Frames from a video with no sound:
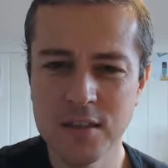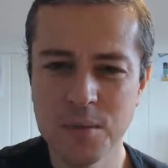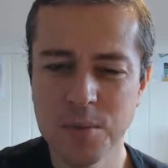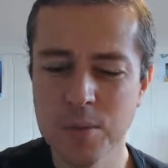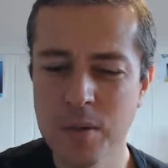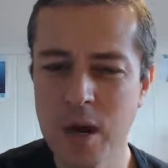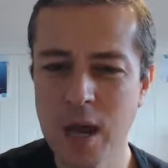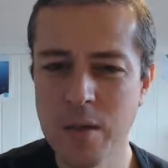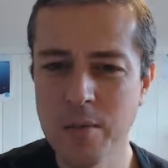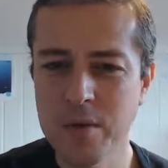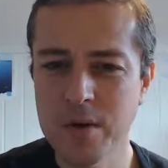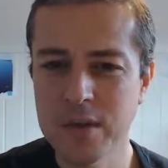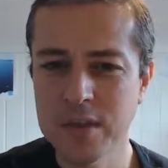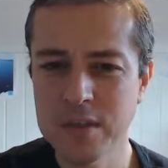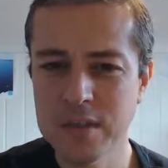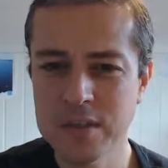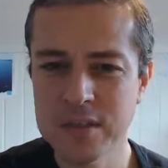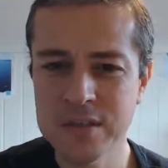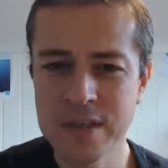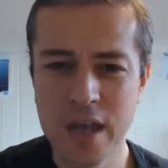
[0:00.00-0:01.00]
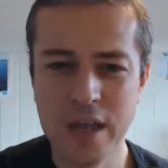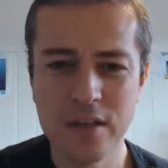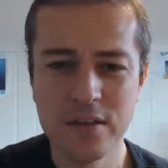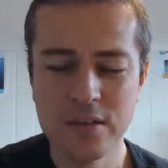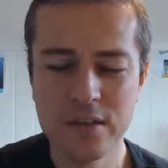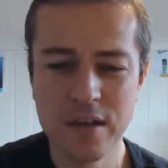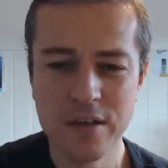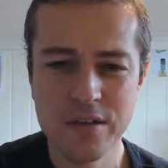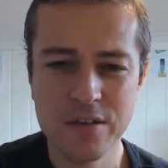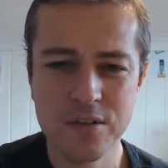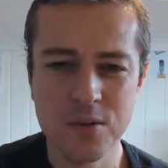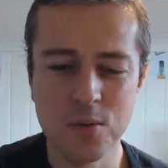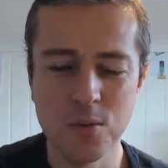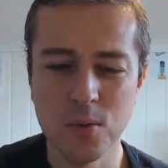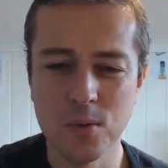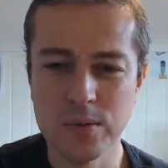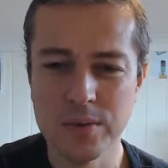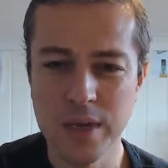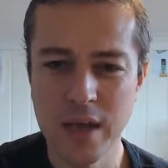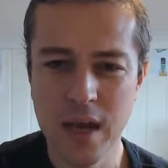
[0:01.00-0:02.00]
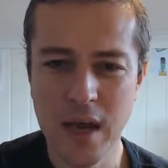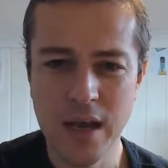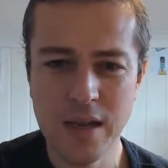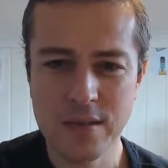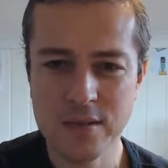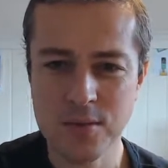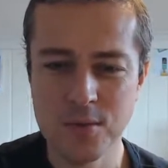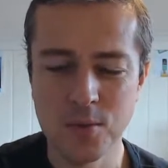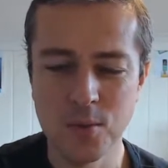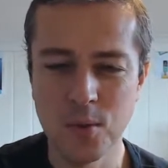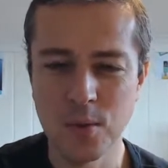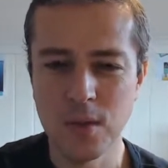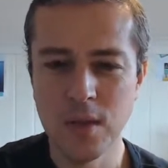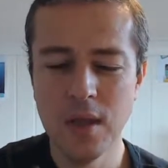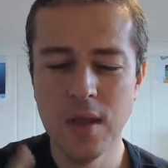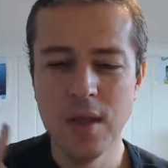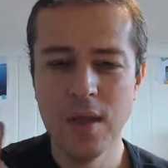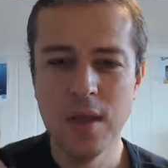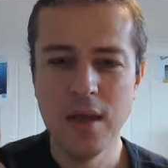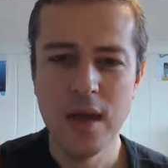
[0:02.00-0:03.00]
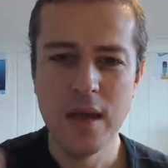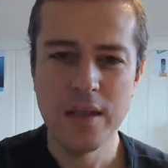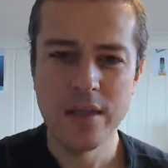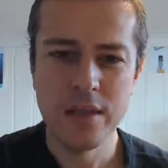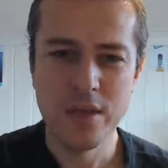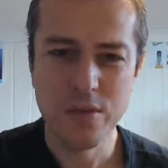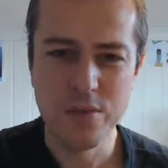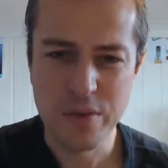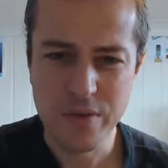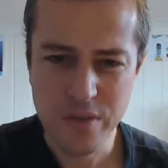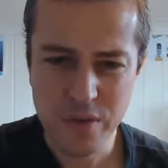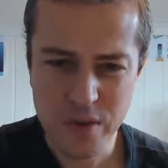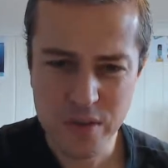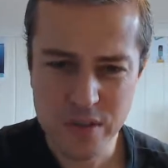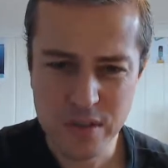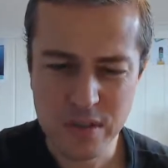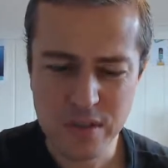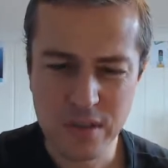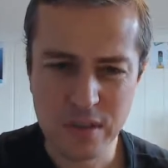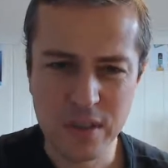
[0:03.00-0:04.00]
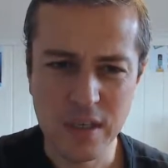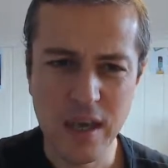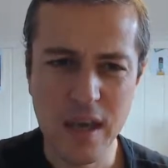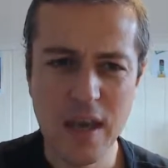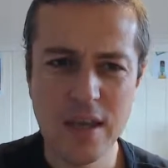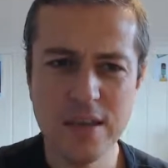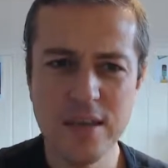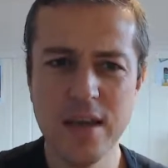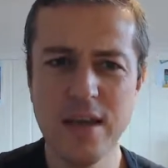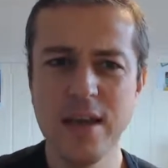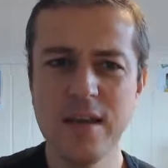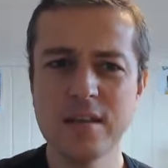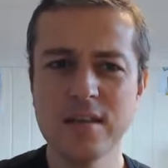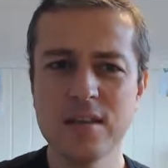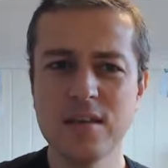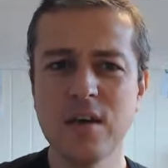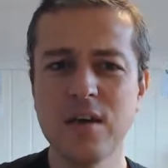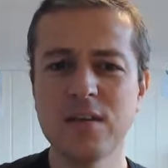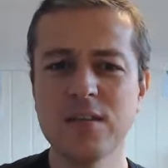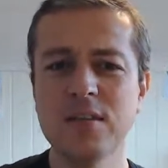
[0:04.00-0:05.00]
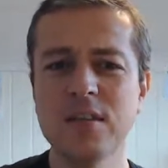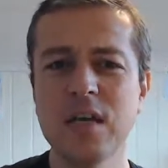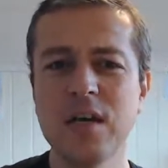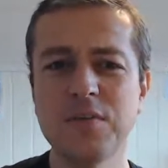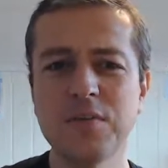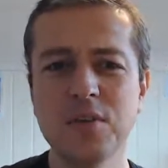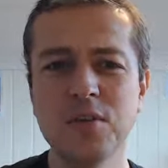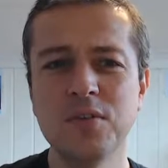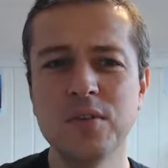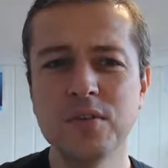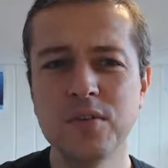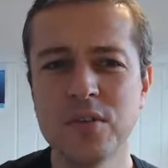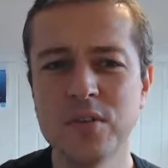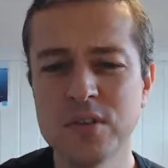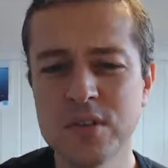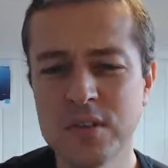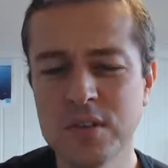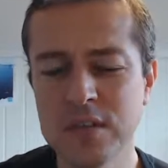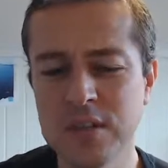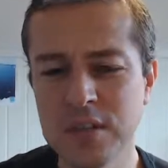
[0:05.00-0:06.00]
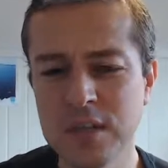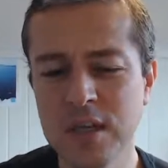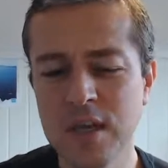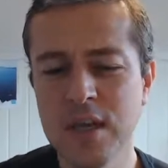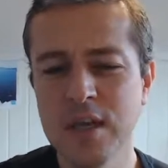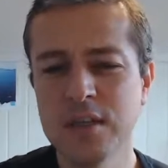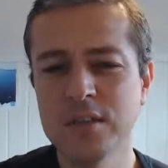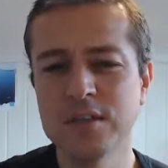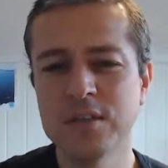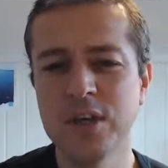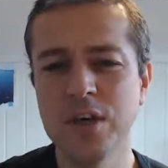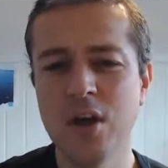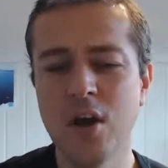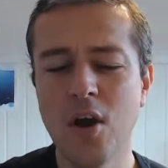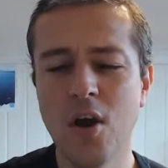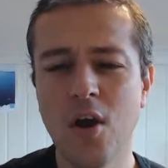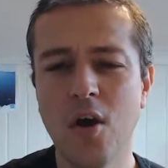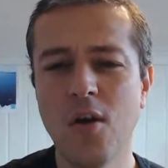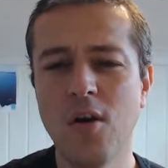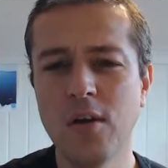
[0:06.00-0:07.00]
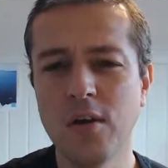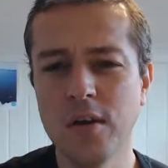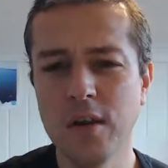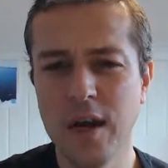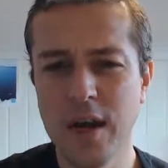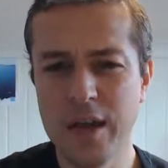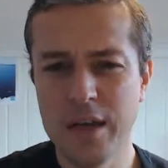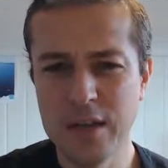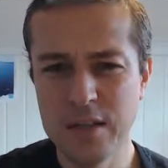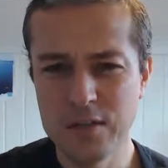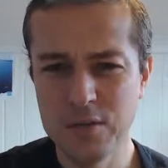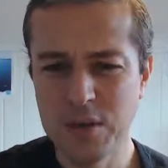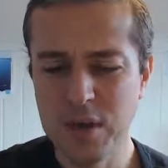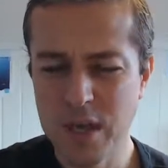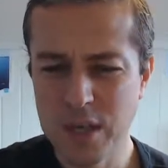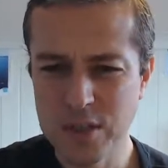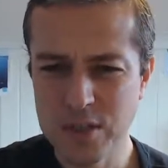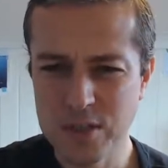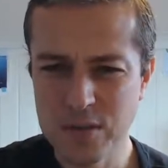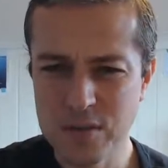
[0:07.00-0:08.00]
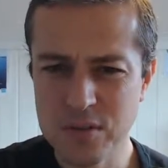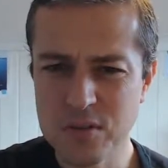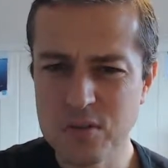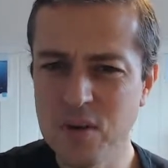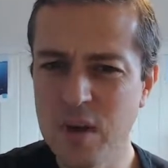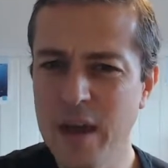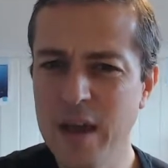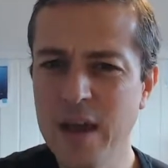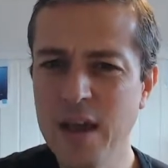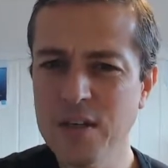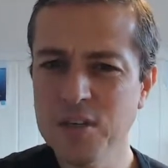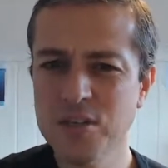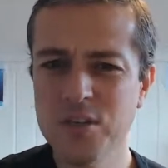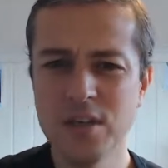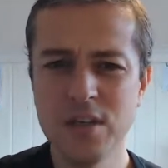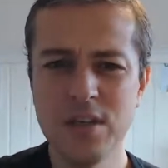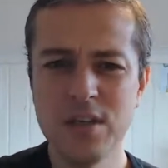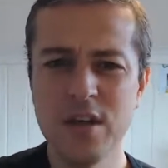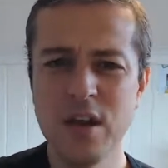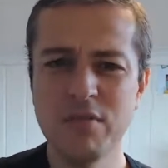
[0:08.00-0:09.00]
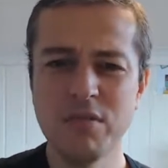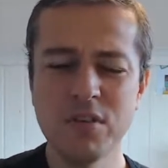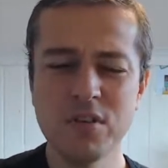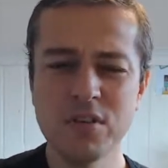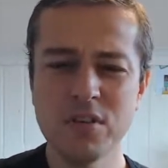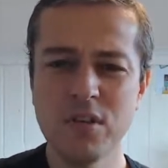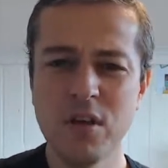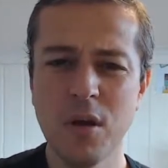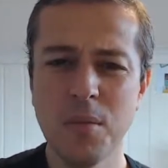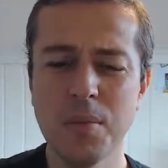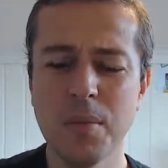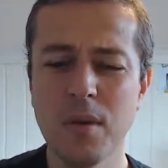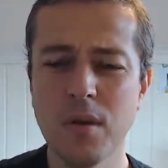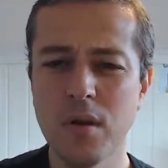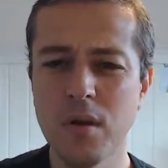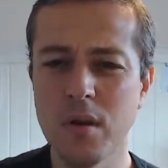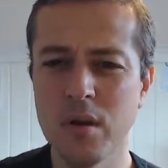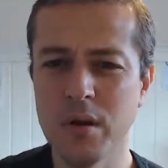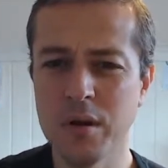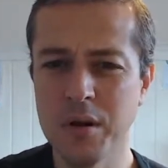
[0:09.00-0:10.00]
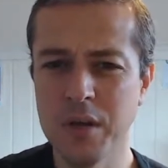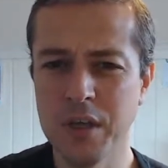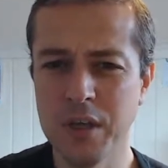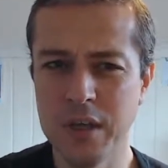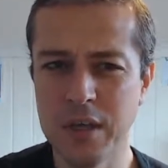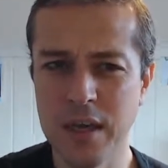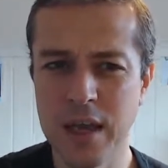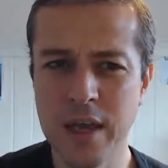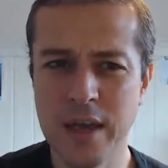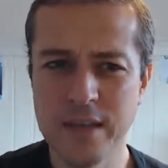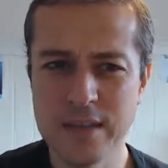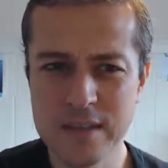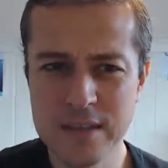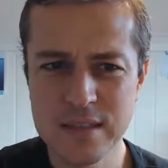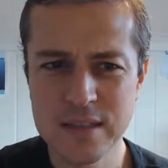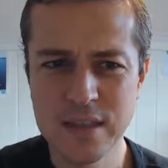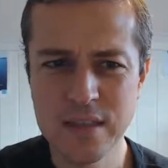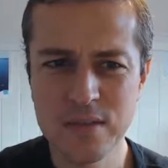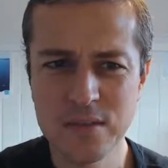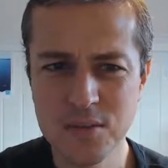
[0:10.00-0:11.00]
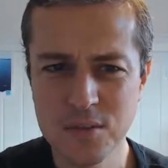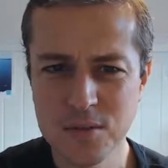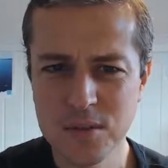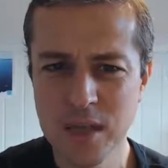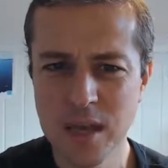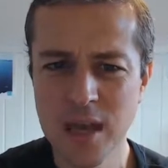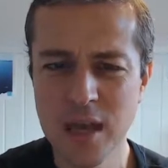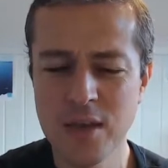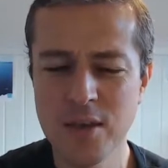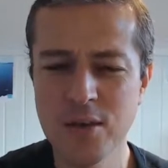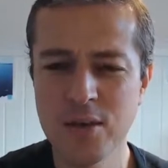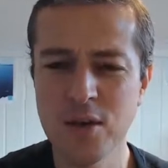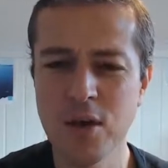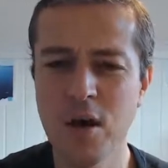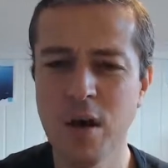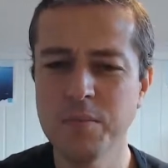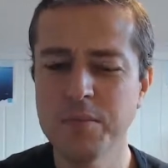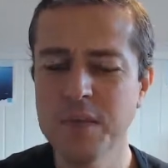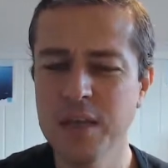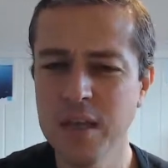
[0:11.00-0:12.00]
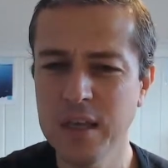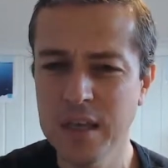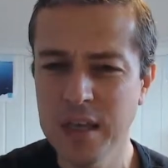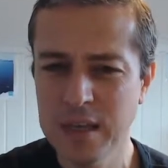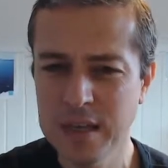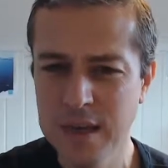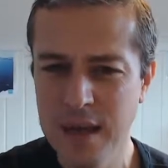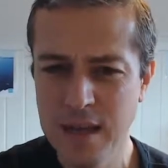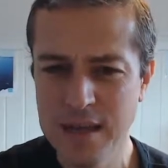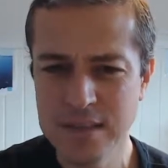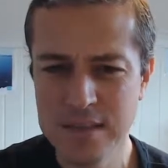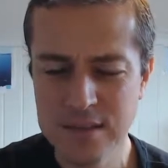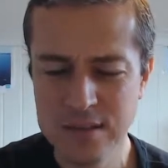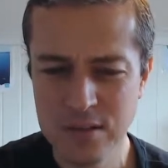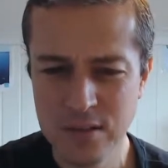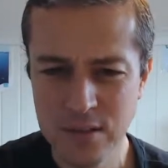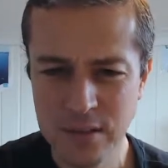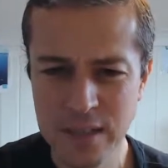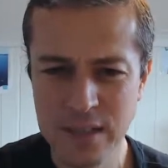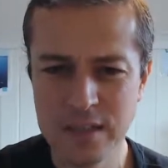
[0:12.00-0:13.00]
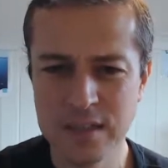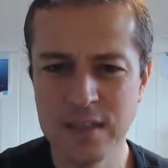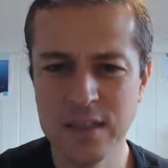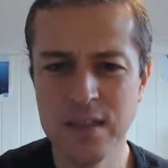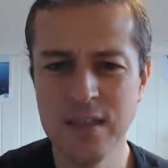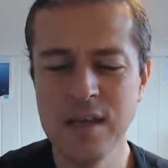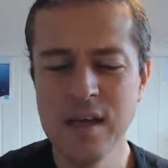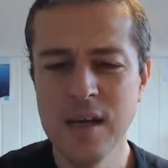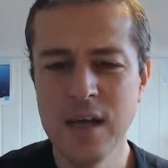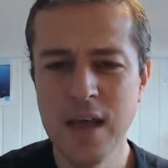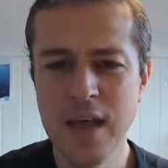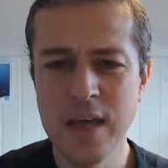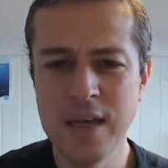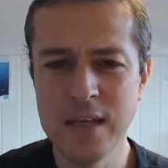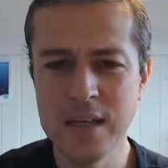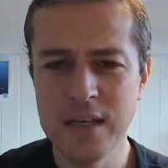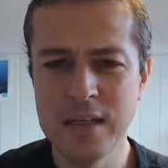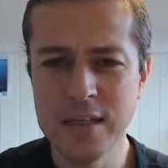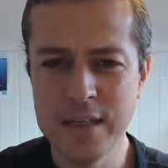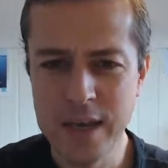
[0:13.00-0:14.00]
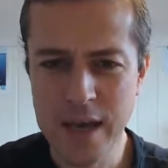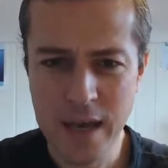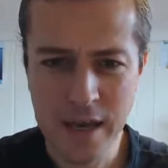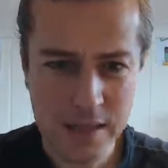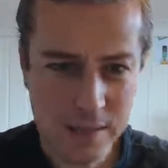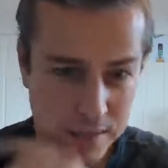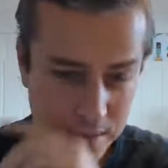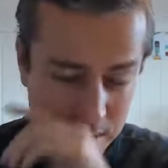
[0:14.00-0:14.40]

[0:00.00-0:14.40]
the primary, the secondary school, the high school, and the university. And then I started after university the online education. So I actually never stopped learning. And still today, I'm taking classes on LinkedIn and EDX.